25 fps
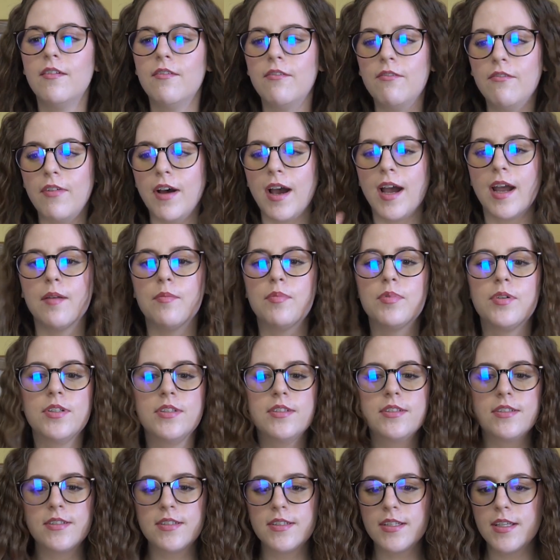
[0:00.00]

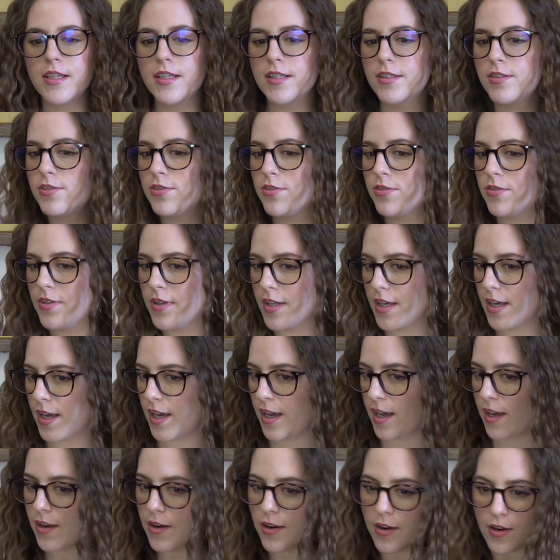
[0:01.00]
vibrancy to the
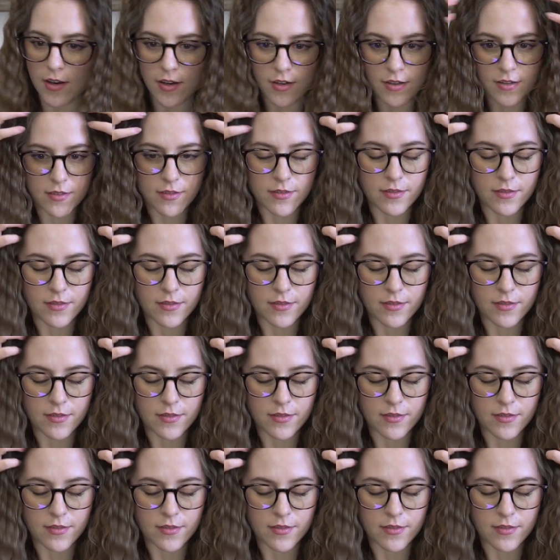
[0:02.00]
hair.